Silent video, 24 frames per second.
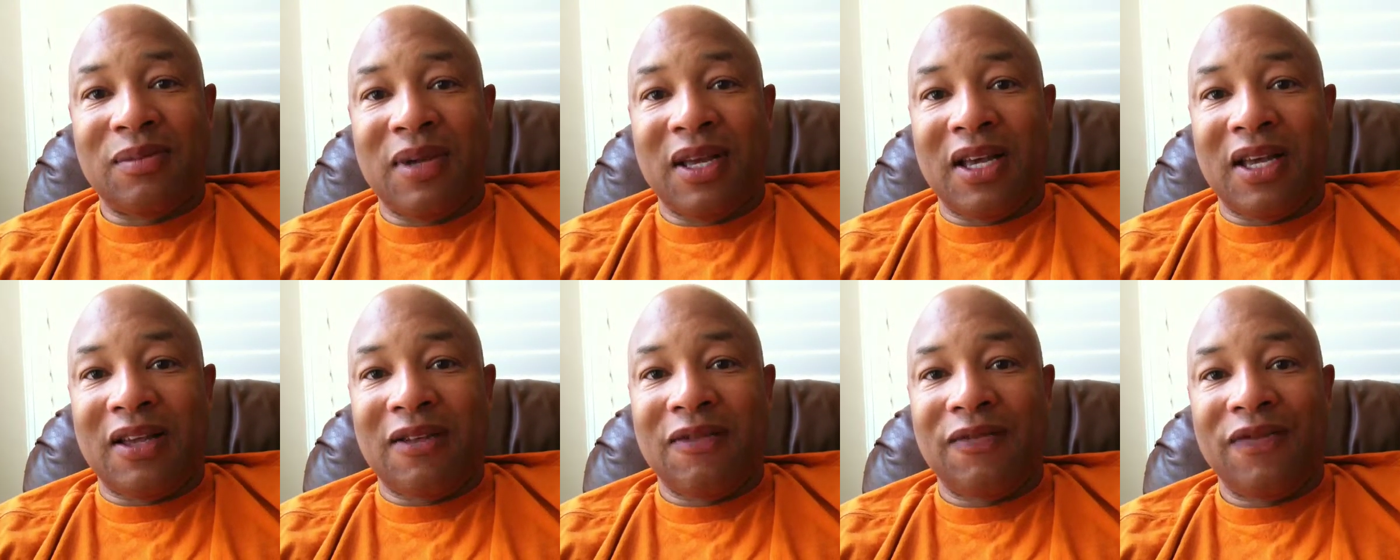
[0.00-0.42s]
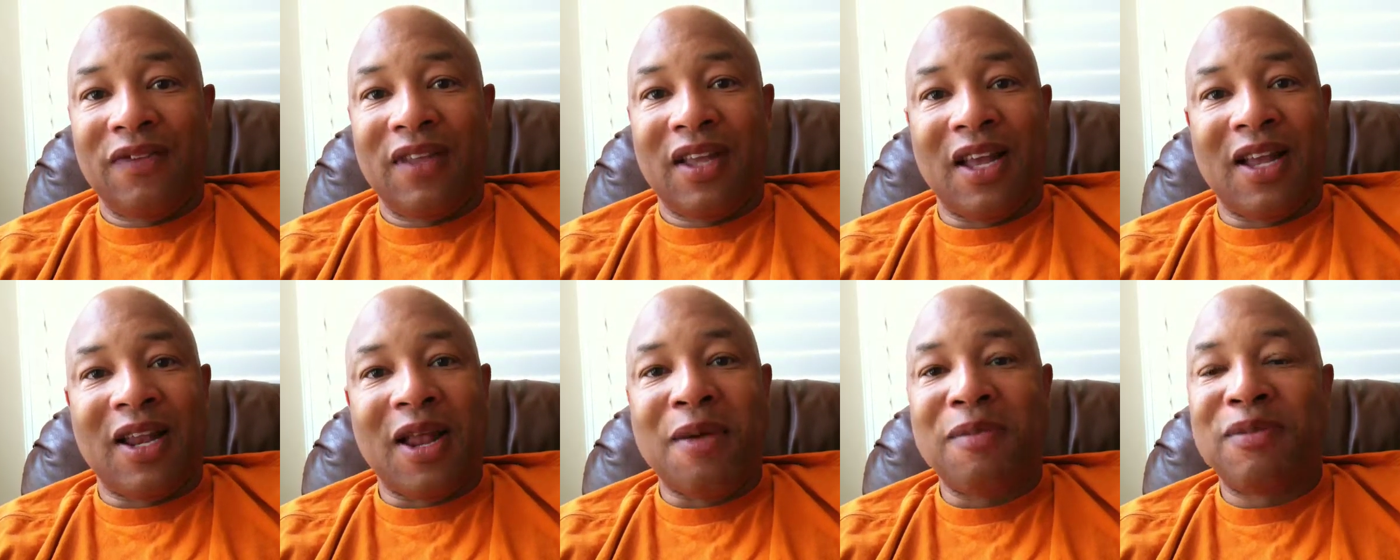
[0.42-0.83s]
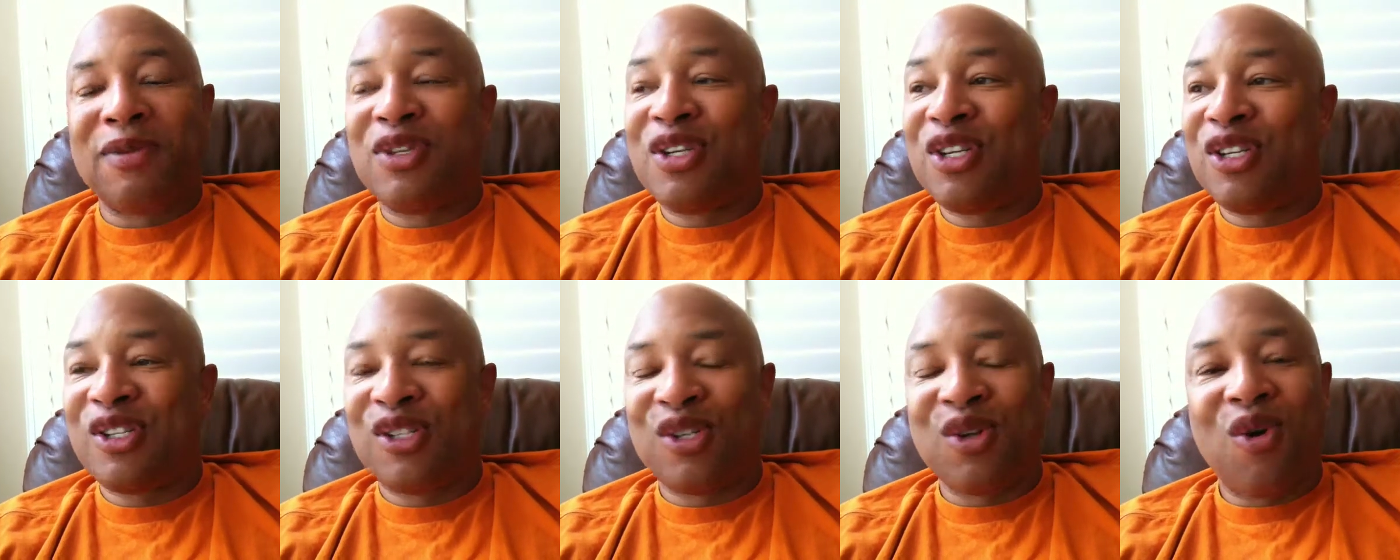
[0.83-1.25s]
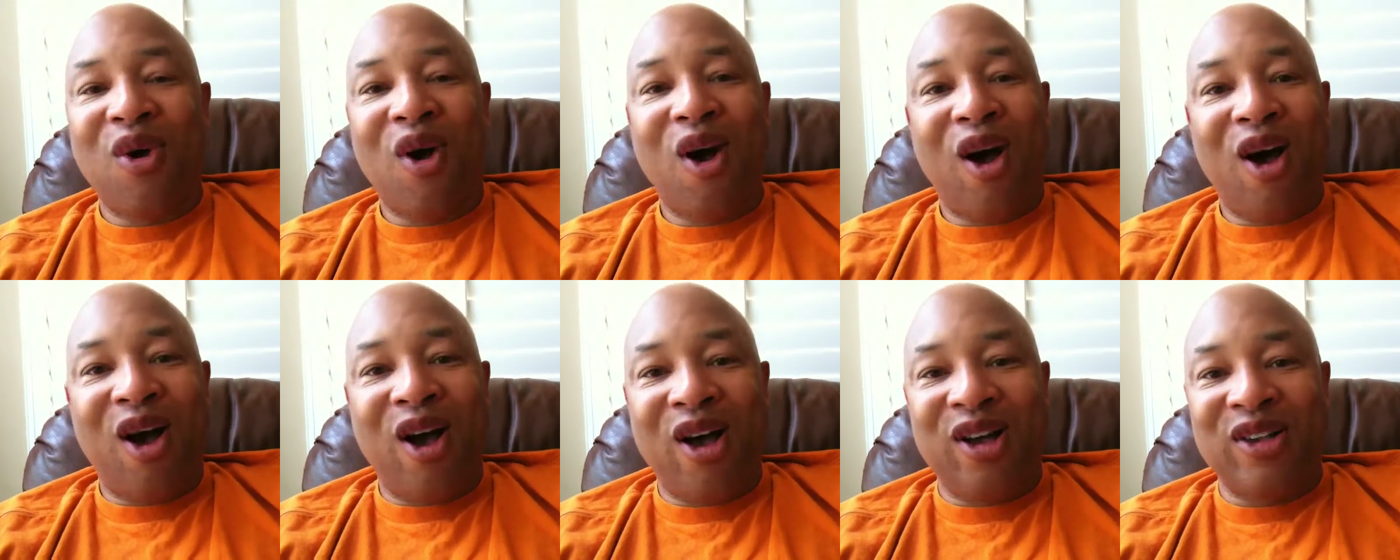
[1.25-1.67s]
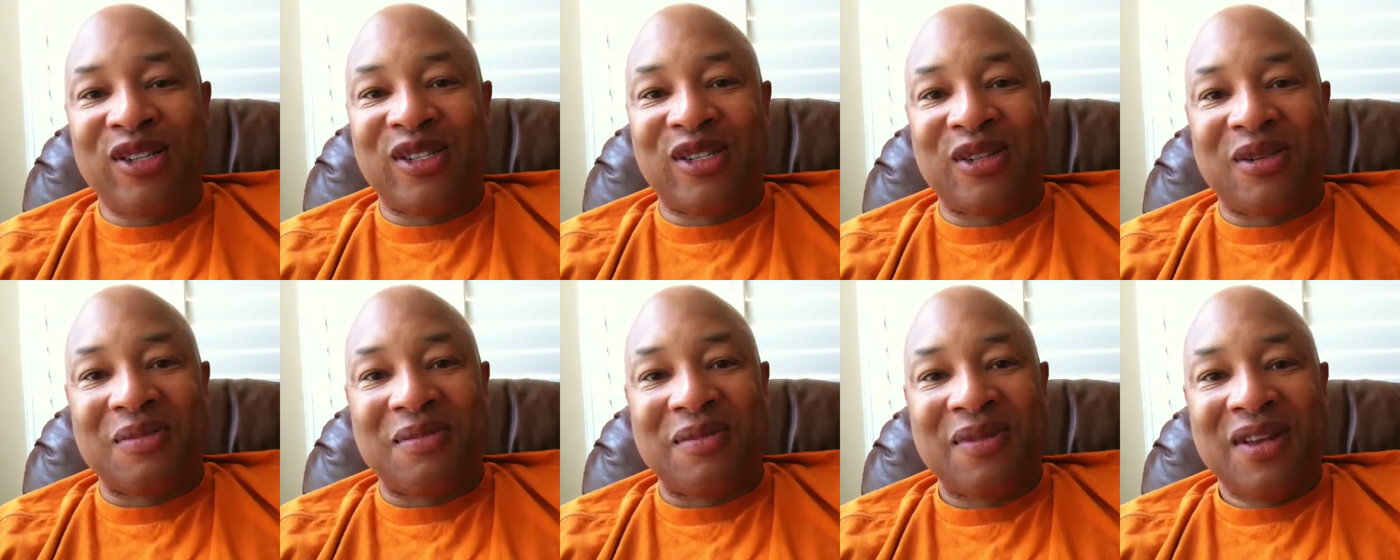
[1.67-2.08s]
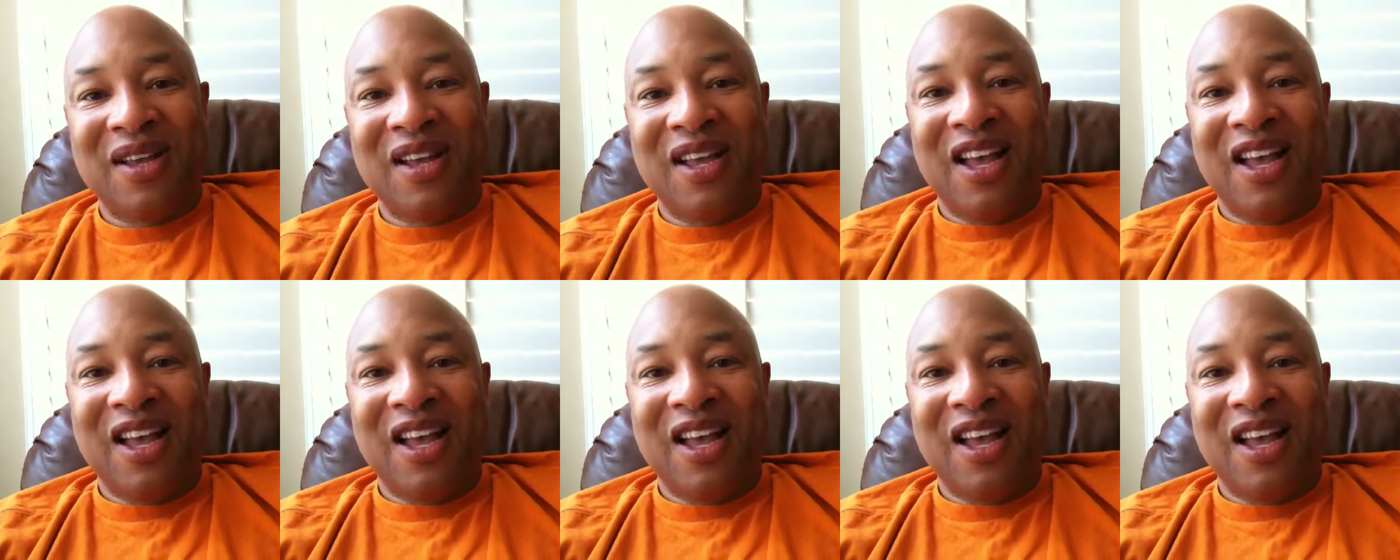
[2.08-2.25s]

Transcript: man. And I'm just so awesome.